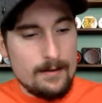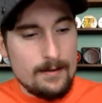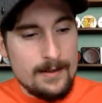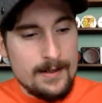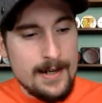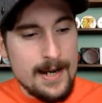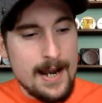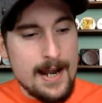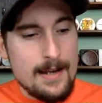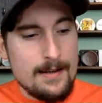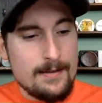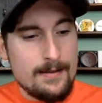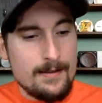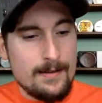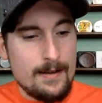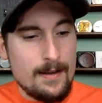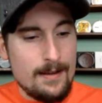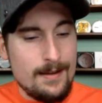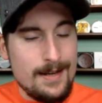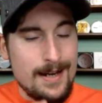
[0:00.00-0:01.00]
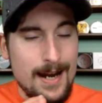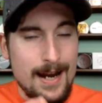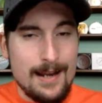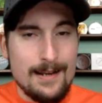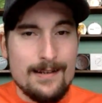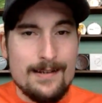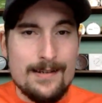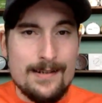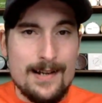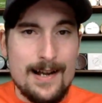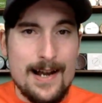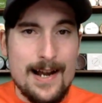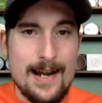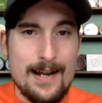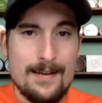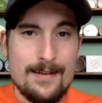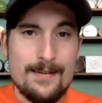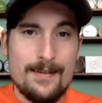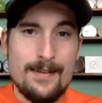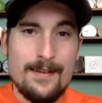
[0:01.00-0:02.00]
get the
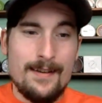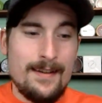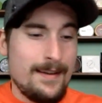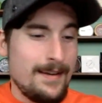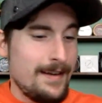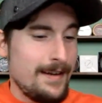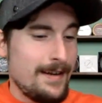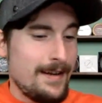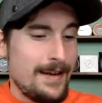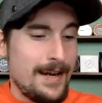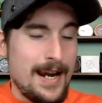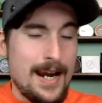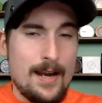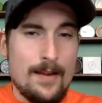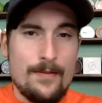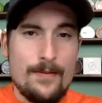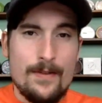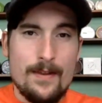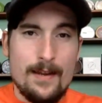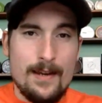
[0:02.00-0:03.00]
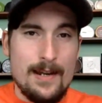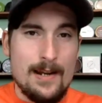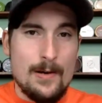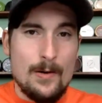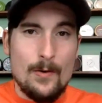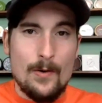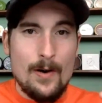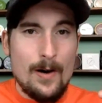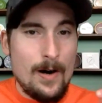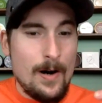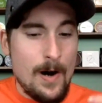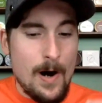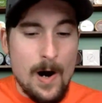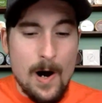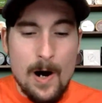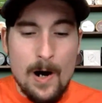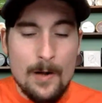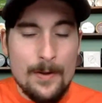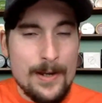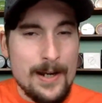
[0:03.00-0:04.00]
insight and
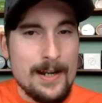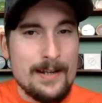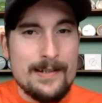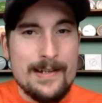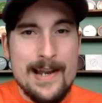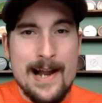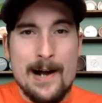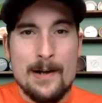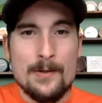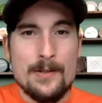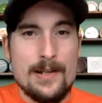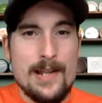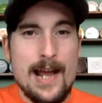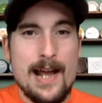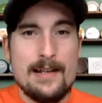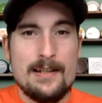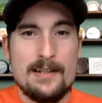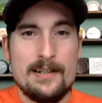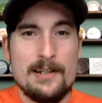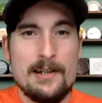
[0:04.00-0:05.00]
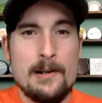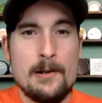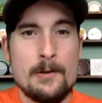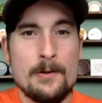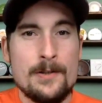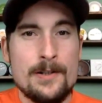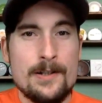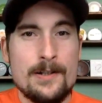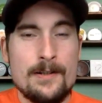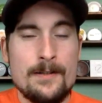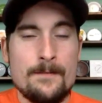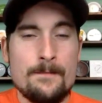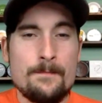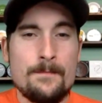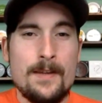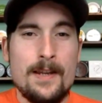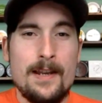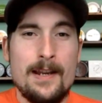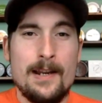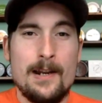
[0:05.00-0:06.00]
all the ins and outs of that snus,
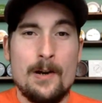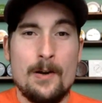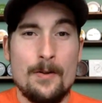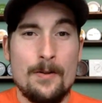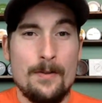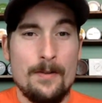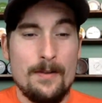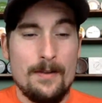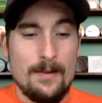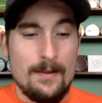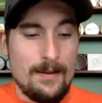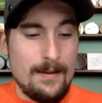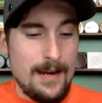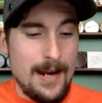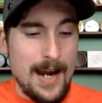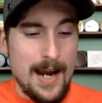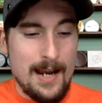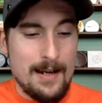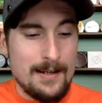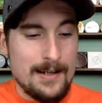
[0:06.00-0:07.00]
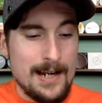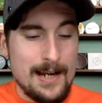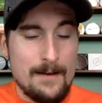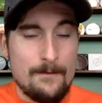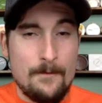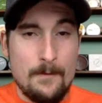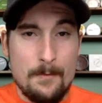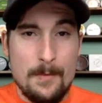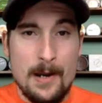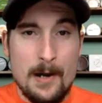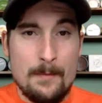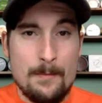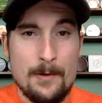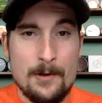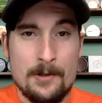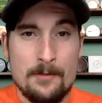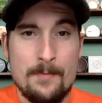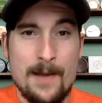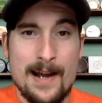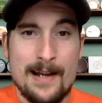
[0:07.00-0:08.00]
and get it from their
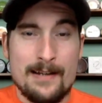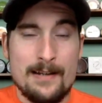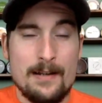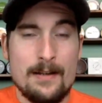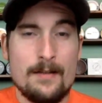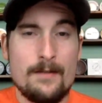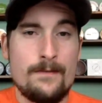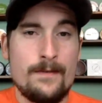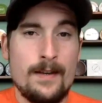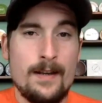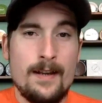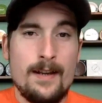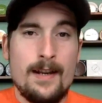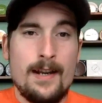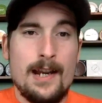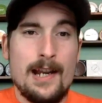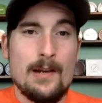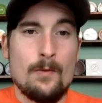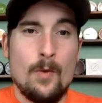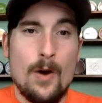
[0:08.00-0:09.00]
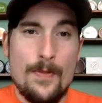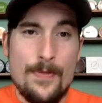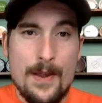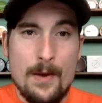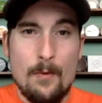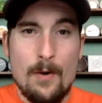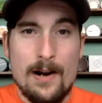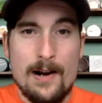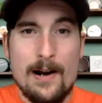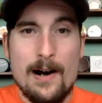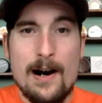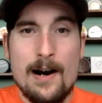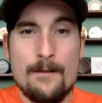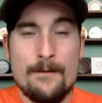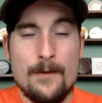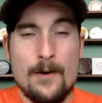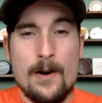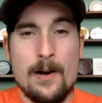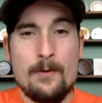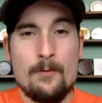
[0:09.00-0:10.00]
perspective and what they want to
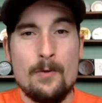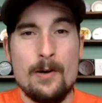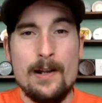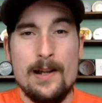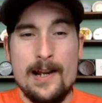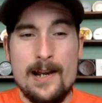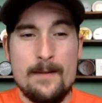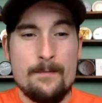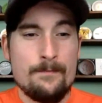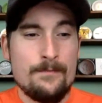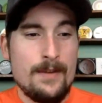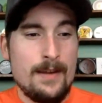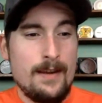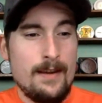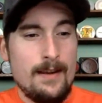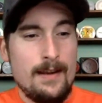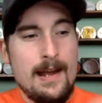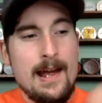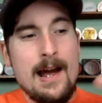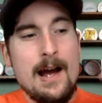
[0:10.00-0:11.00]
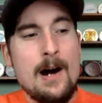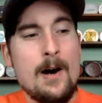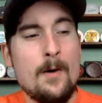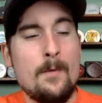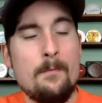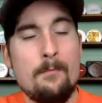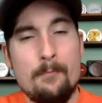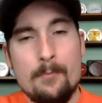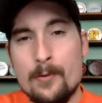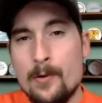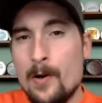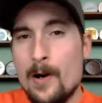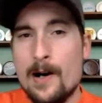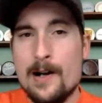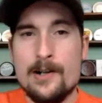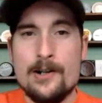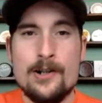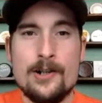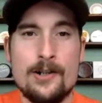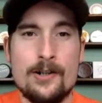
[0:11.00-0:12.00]
offer, and really help
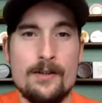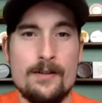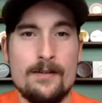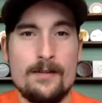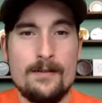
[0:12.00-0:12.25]
push